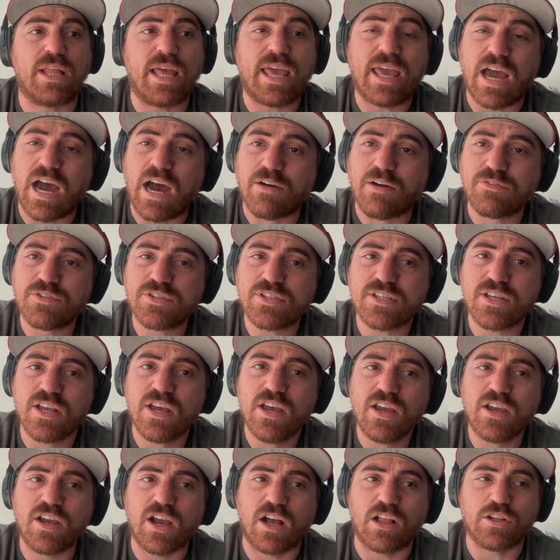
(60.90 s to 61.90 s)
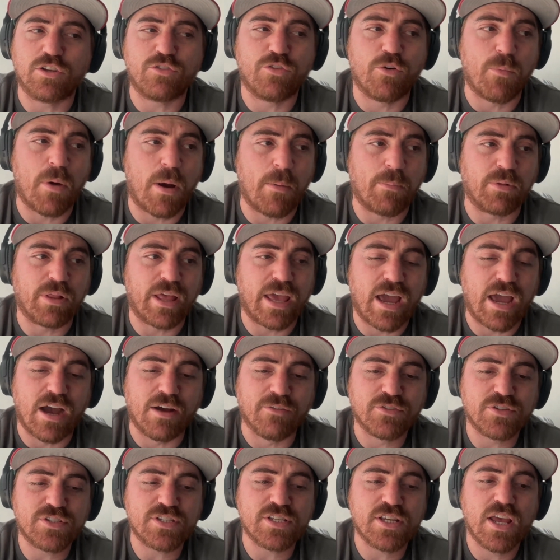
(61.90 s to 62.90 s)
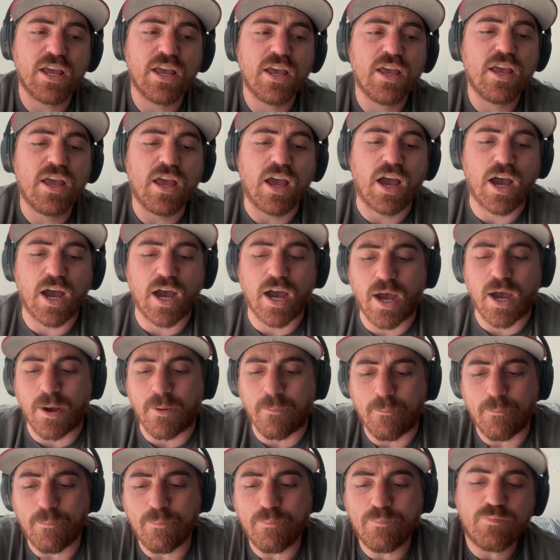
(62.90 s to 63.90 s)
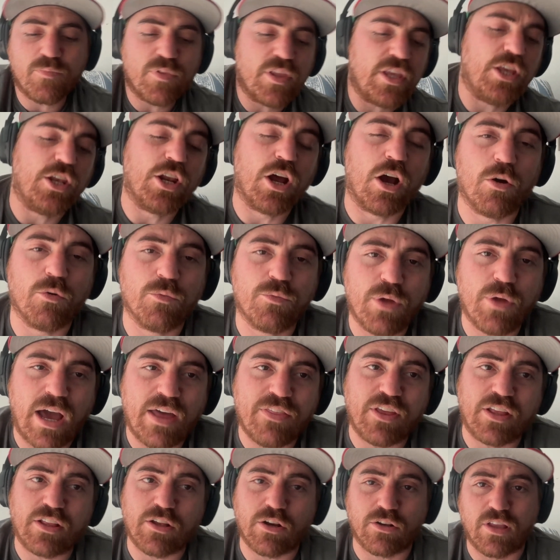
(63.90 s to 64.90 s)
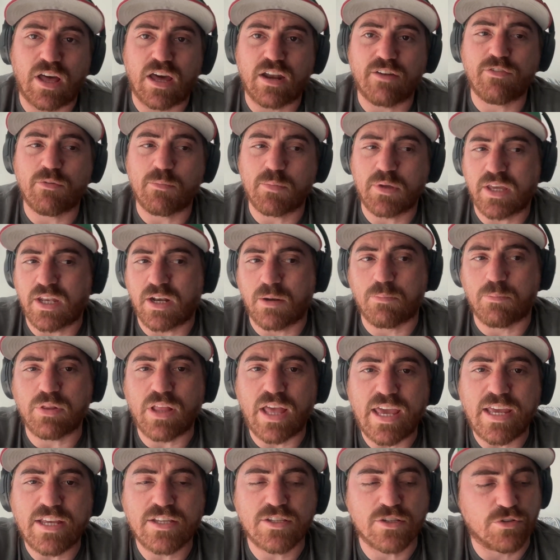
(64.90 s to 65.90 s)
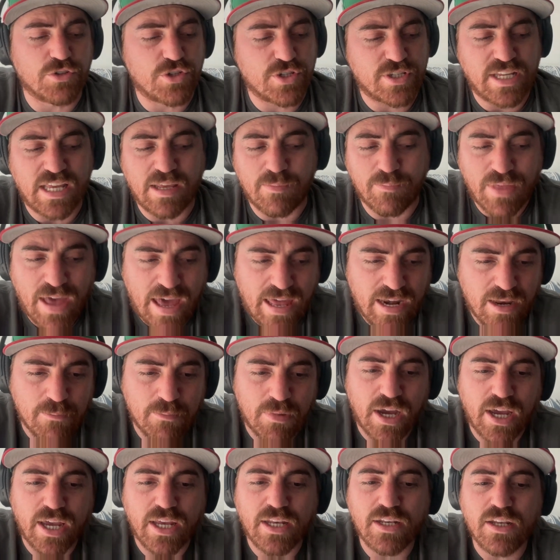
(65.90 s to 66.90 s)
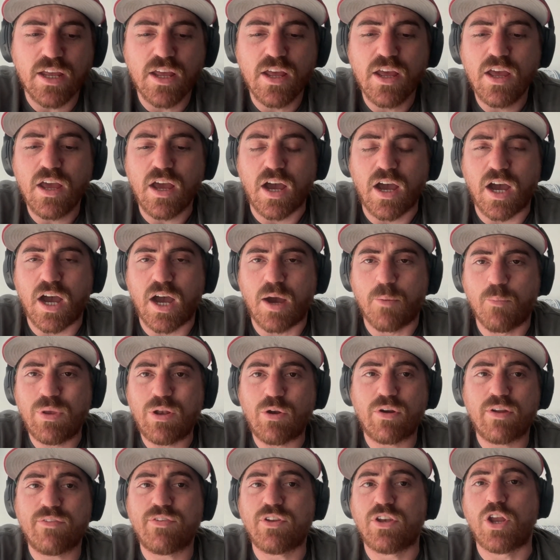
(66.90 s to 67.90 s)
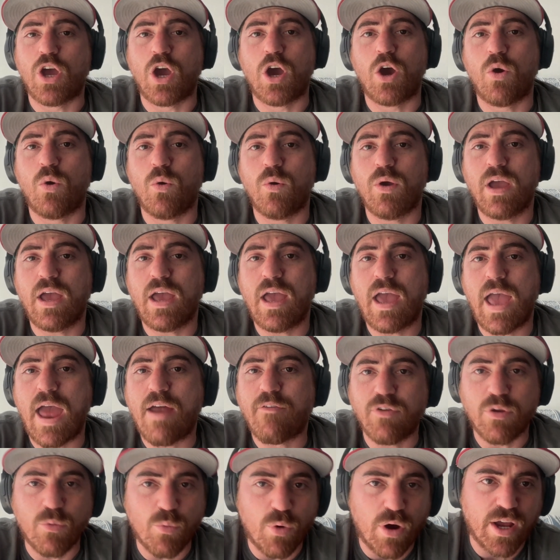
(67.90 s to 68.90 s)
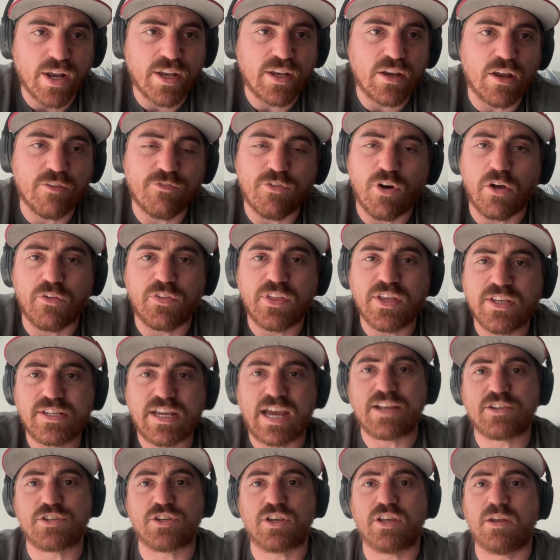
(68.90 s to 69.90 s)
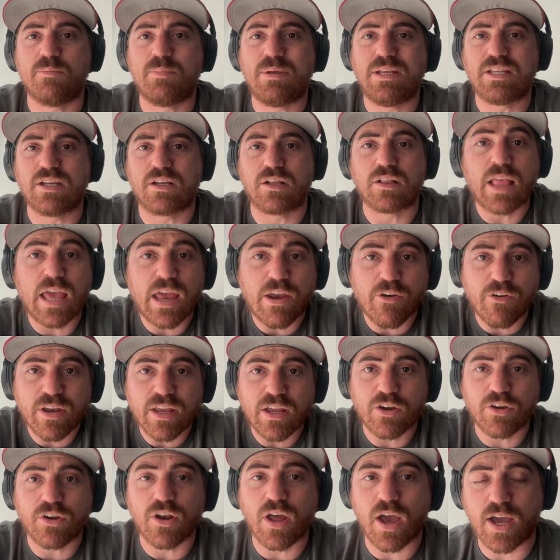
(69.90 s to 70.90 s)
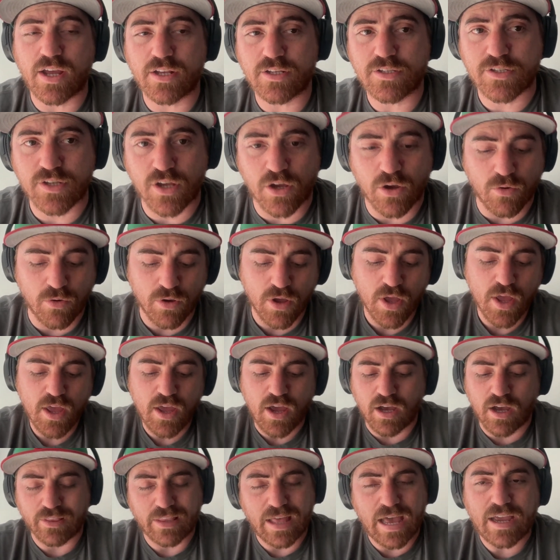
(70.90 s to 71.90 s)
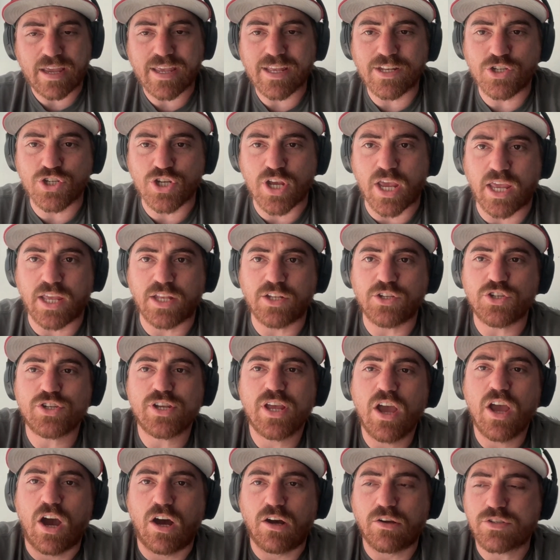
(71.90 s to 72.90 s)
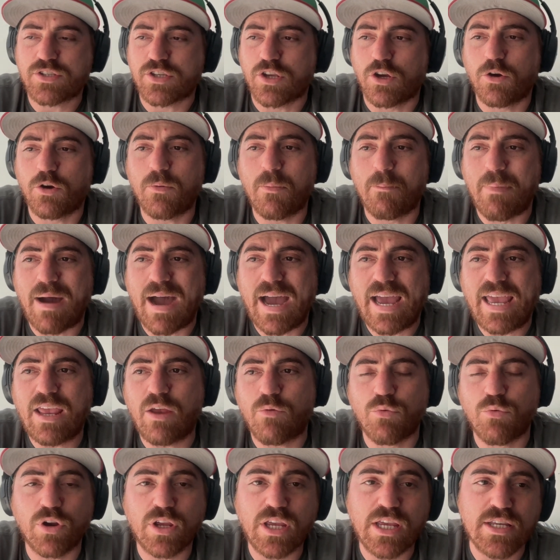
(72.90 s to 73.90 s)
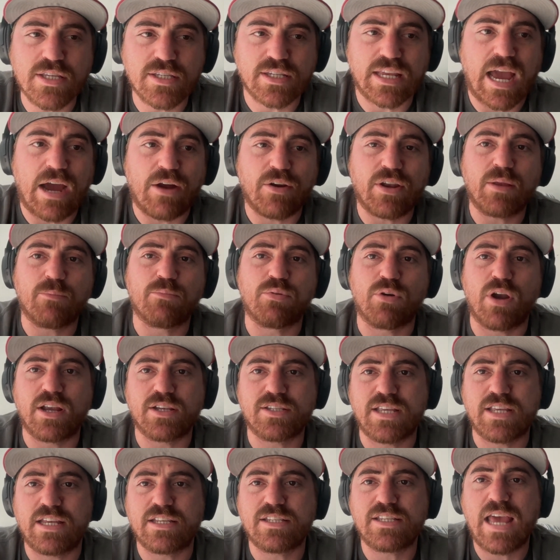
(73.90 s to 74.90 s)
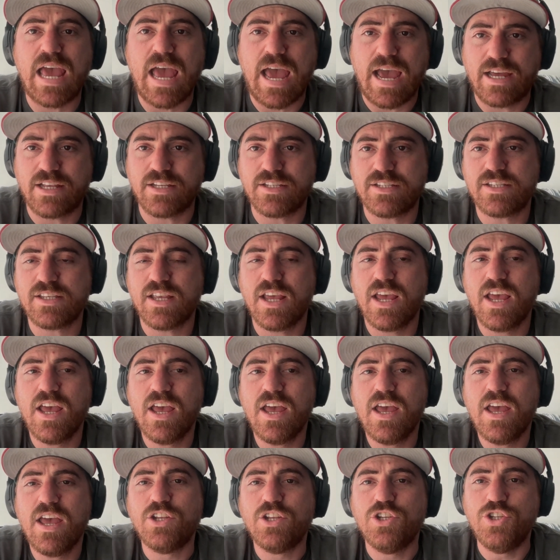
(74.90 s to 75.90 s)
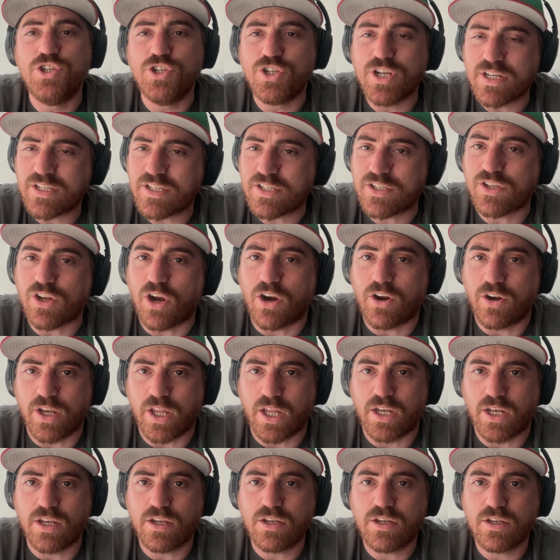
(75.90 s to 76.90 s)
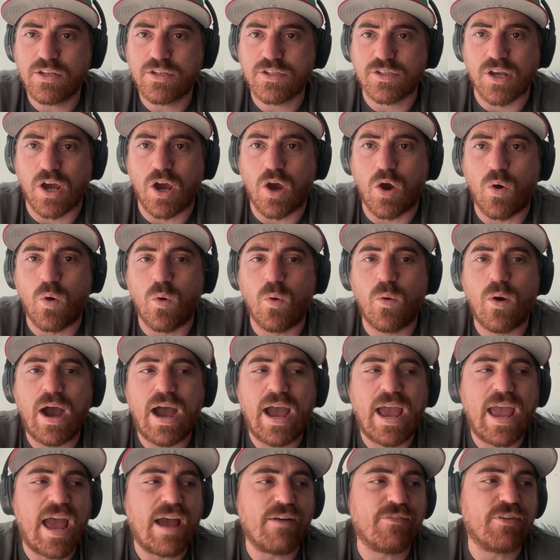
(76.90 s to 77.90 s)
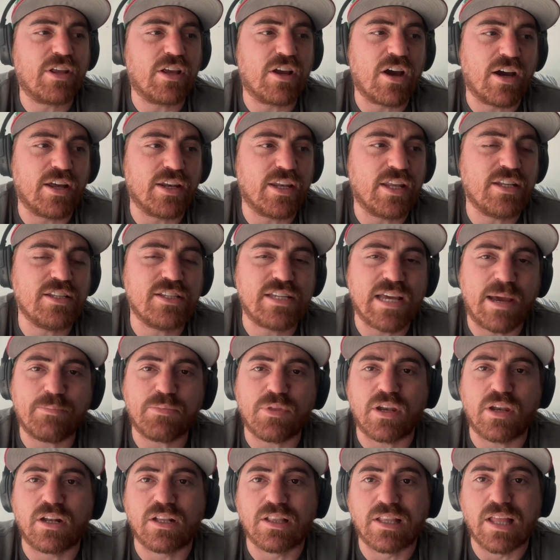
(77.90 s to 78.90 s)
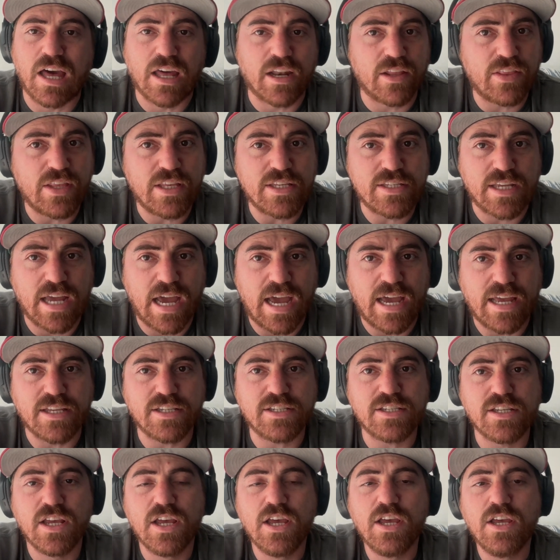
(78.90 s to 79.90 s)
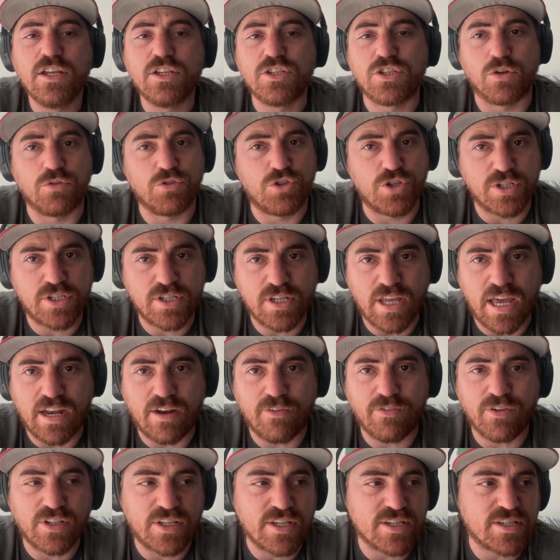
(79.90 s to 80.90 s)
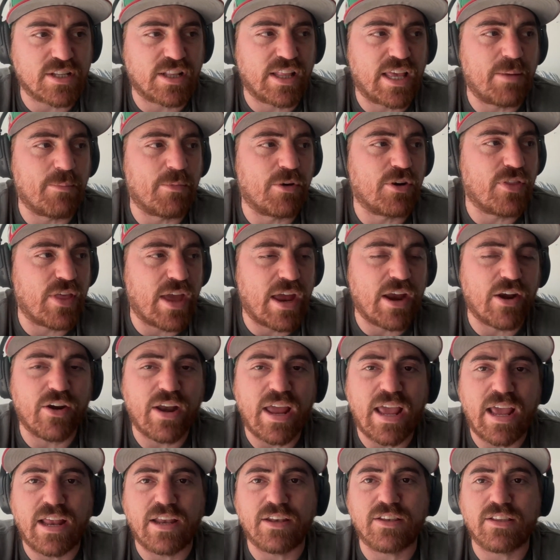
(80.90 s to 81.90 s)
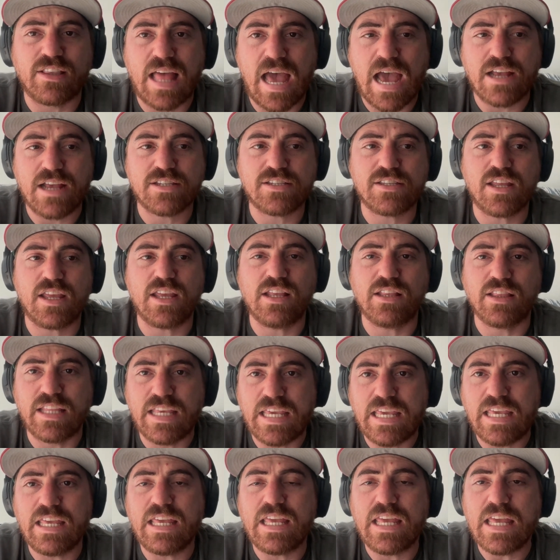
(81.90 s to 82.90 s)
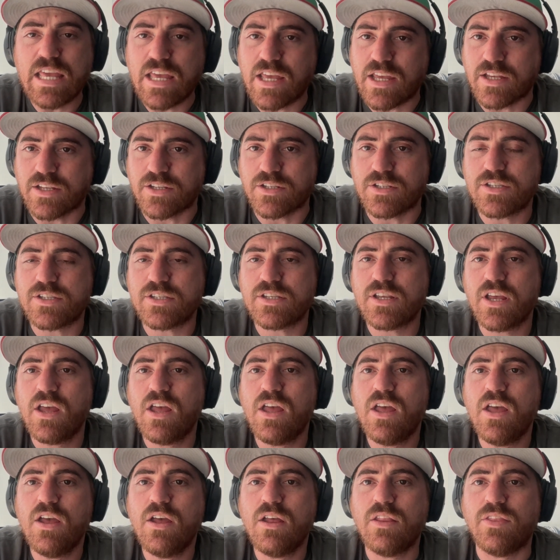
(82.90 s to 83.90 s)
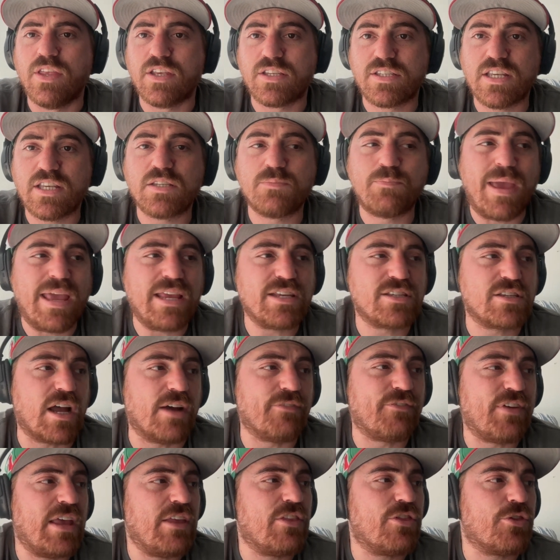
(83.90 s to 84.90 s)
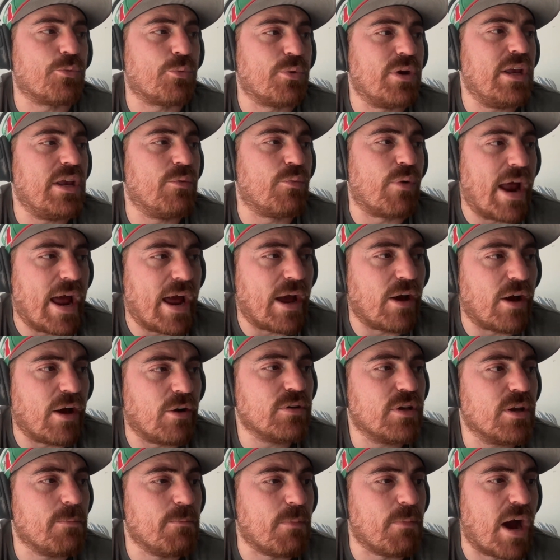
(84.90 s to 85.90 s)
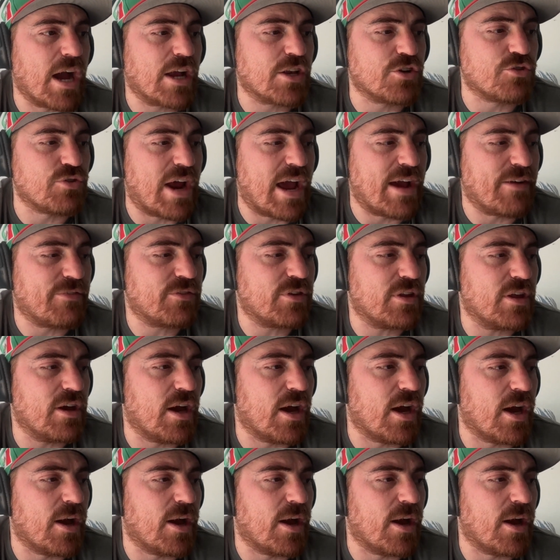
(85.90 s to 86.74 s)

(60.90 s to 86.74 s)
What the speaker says: playoffs, college football playoffs, I think a lot of them are going to play. So just keep that in mind. We don't even know everyone, if all these guys are going to be declaring or not. So a lot can change. Also, my rookie scouting process has just started. So I haven't gone in depth on a lot of these guys. So just kind of a disclaimer there. And lastly this is based off a 3-round mock draft